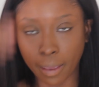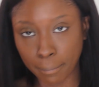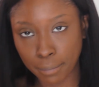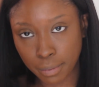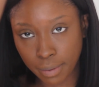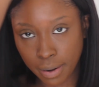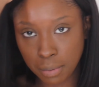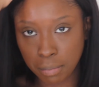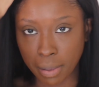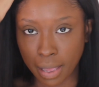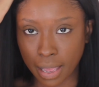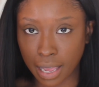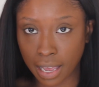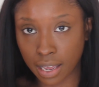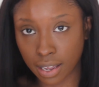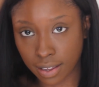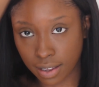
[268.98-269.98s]
I'll be right
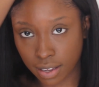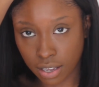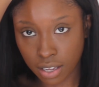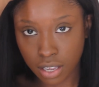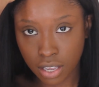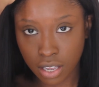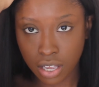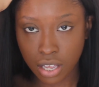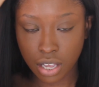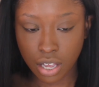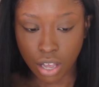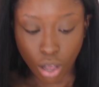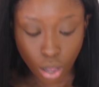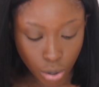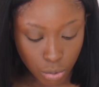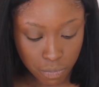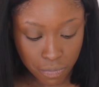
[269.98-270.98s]
back.
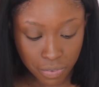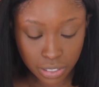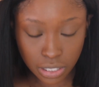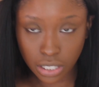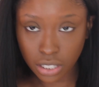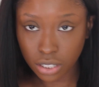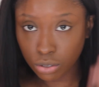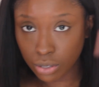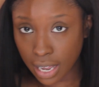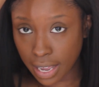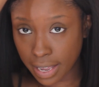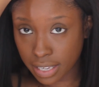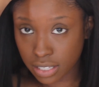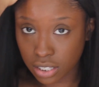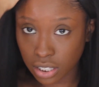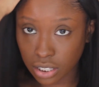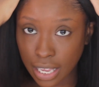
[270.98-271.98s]
Hopefully, you
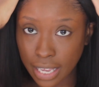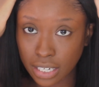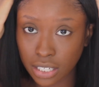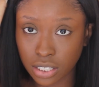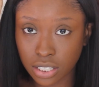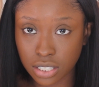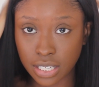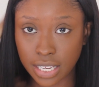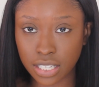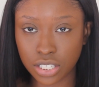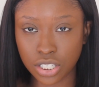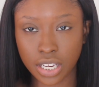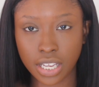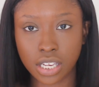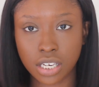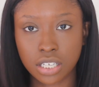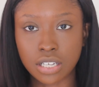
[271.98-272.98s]
guys, the lighting does not
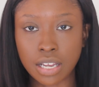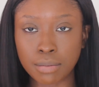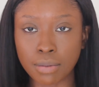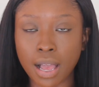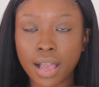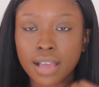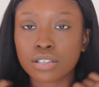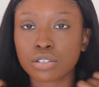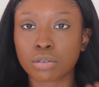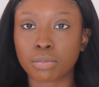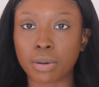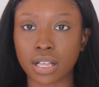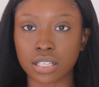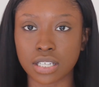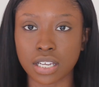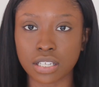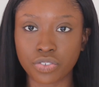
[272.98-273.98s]
change. I, I do
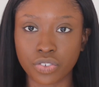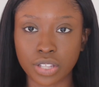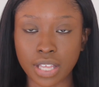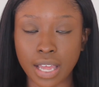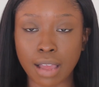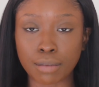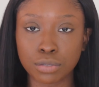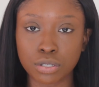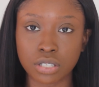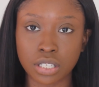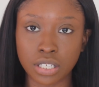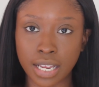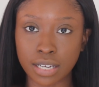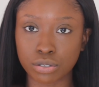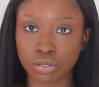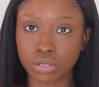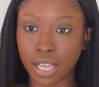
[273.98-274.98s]
apologize for that. I'm using
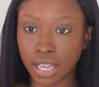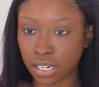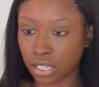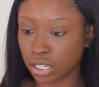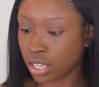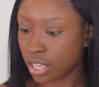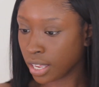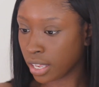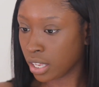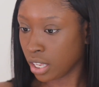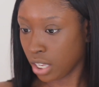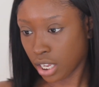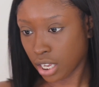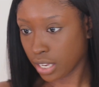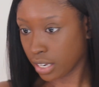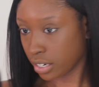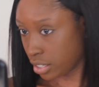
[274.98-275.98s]
natural lighting,
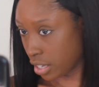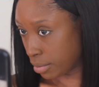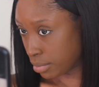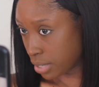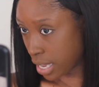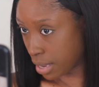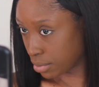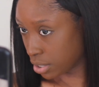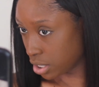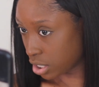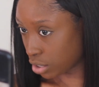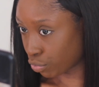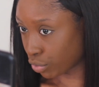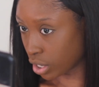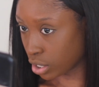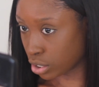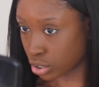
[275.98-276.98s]
and sometimes it
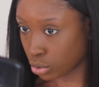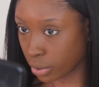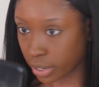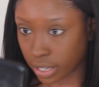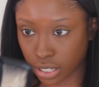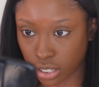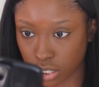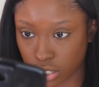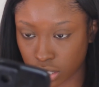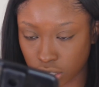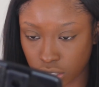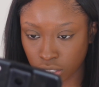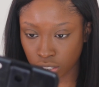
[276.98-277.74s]
just fluctuates.